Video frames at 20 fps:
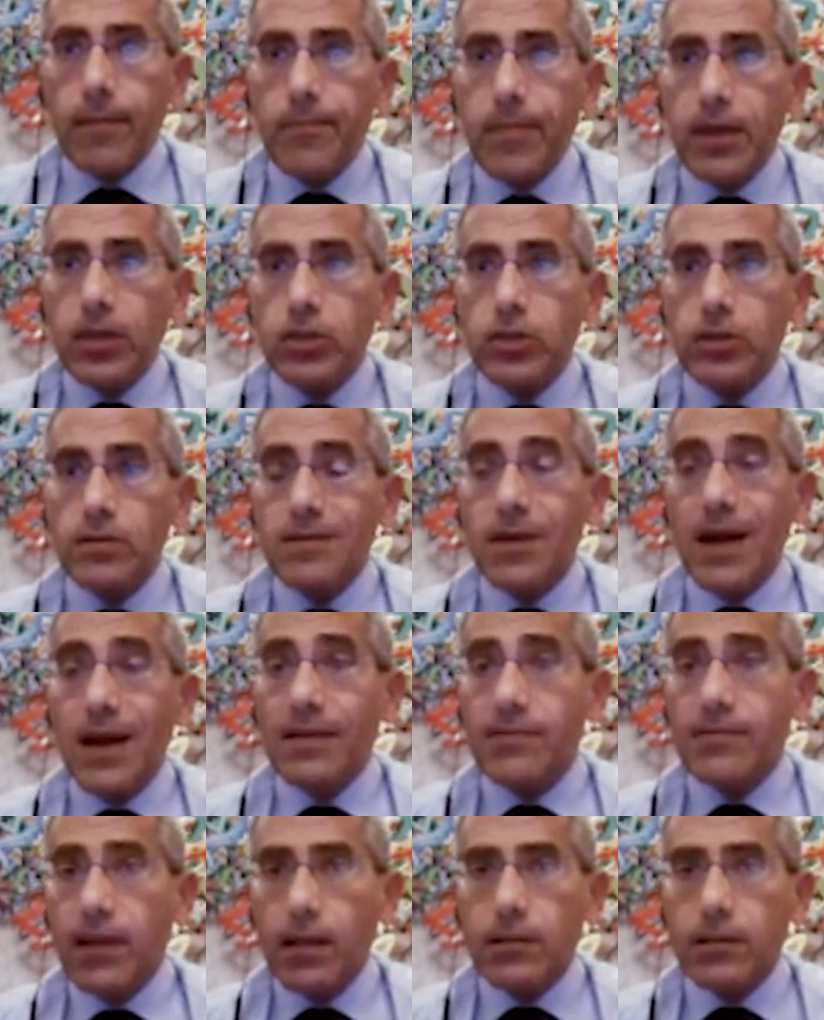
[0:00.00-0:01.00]
patient
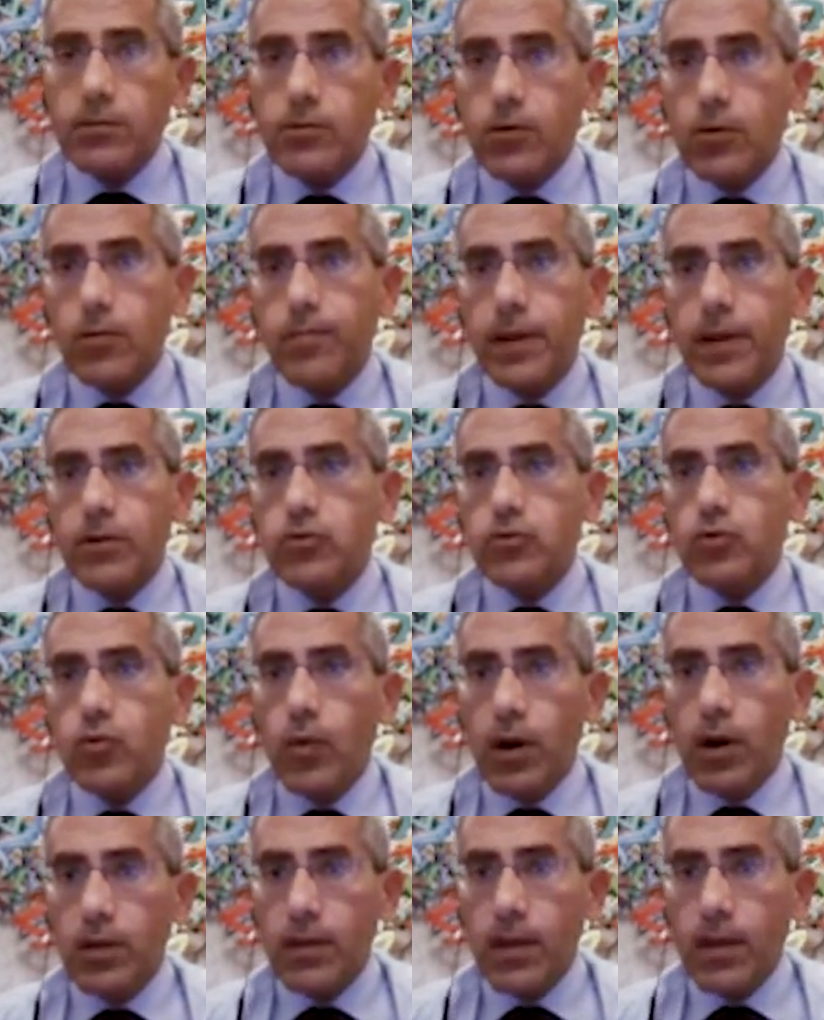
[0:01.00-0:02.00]
adult compared to
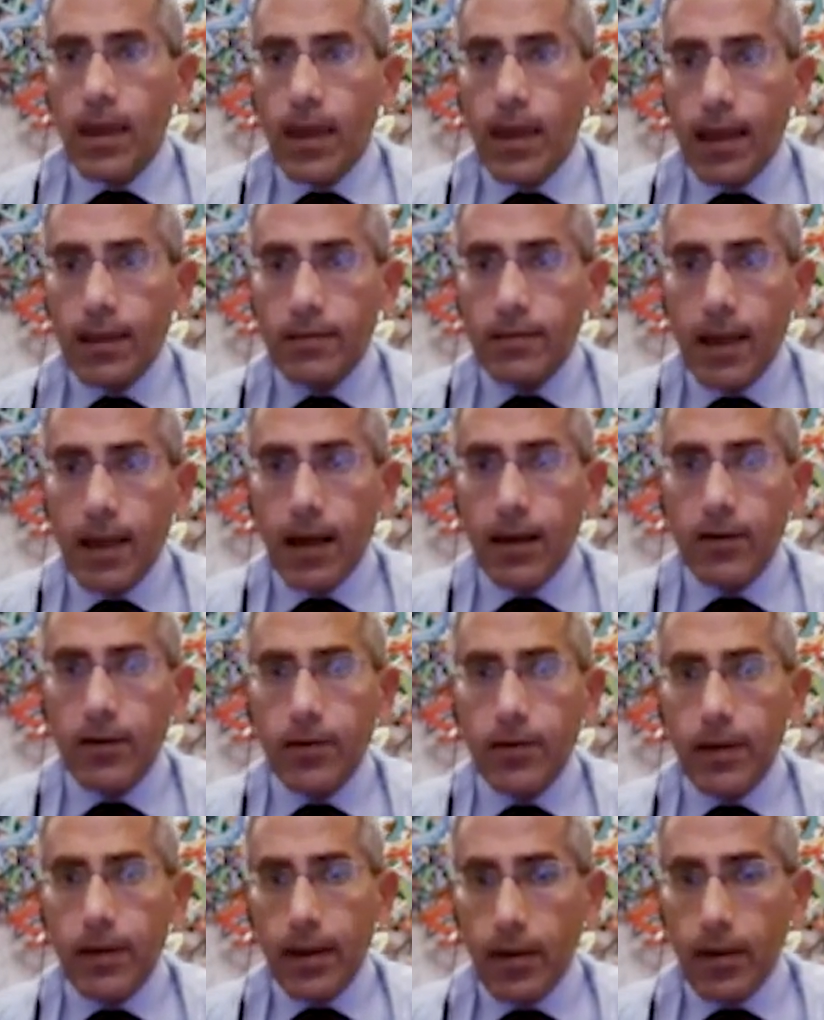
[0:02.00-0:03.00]
one at
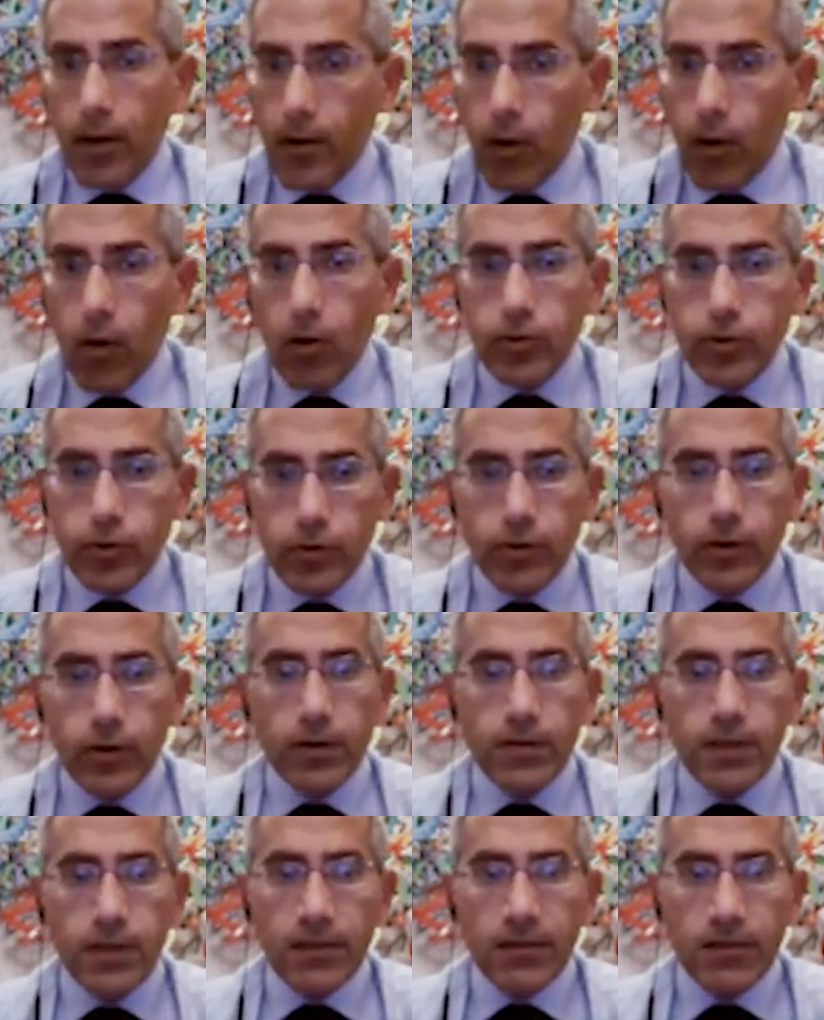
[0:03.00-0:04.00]
higher, older
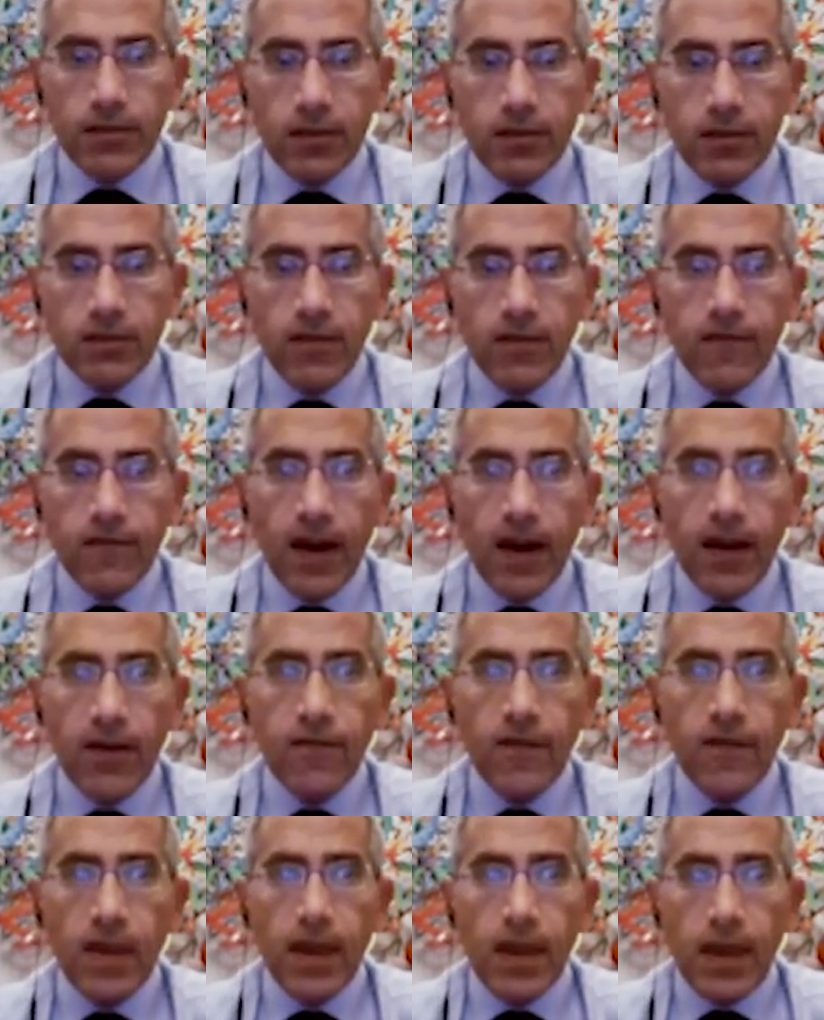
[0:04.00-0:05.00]
than
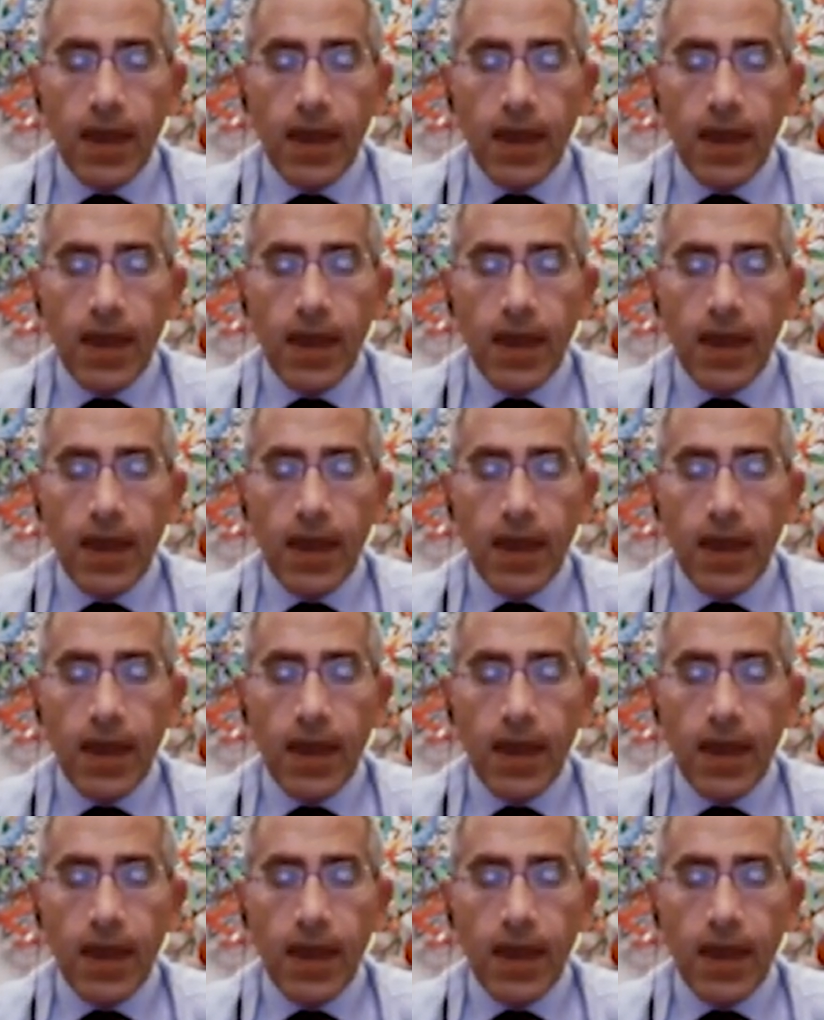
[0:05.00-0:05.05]
65.